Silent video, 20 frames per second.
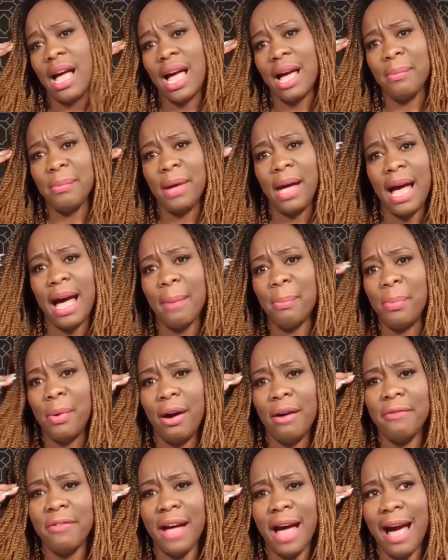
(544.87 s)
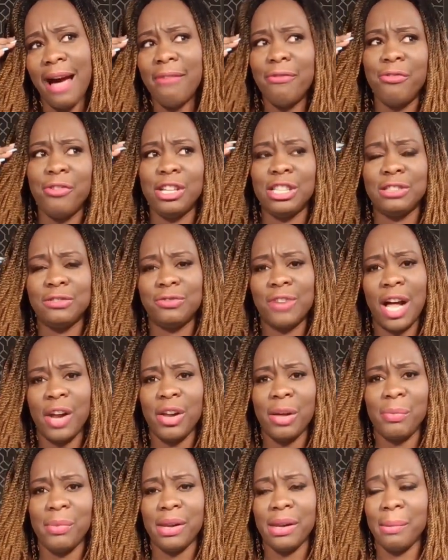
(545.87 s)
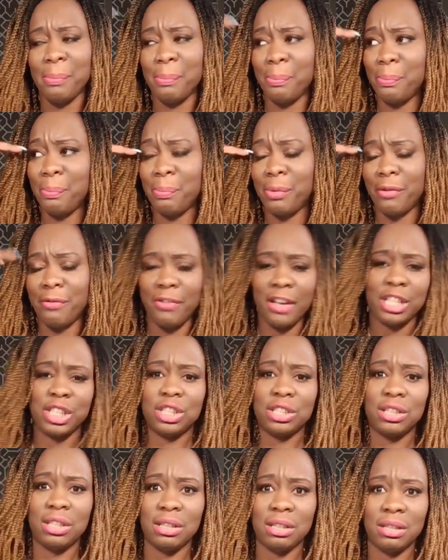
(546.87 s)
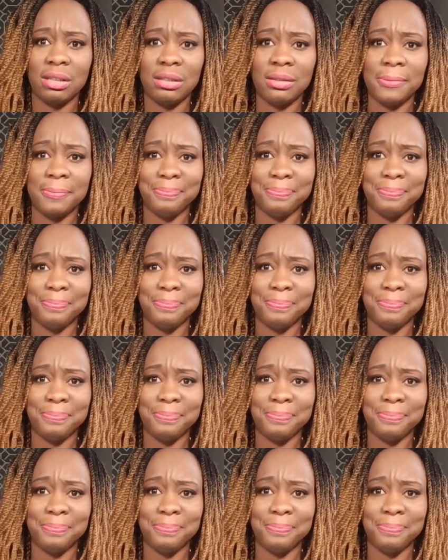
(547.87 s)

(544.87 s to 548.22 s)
i'm an above average valuable professional